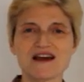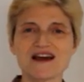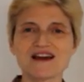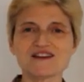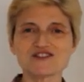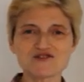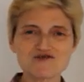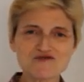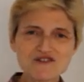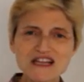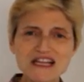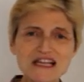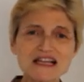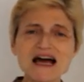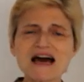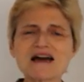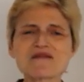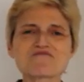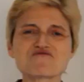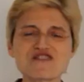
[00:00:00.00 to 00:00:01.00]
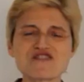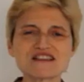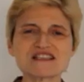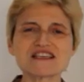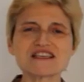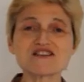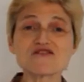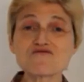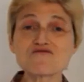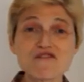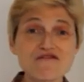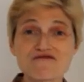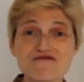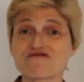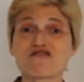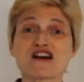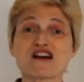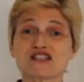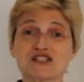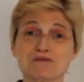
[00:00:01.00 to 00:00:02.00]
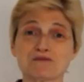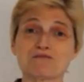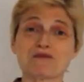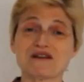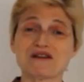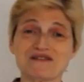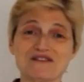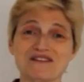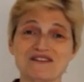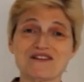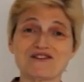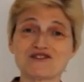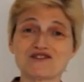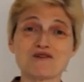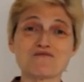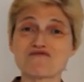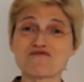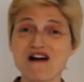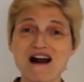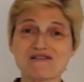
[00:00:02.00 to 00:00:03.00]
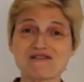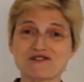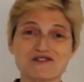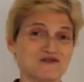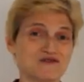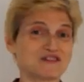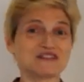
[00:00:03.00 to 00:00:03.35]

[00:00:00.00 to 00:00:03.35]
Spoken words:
It's really like pressing the refresh button on your browser.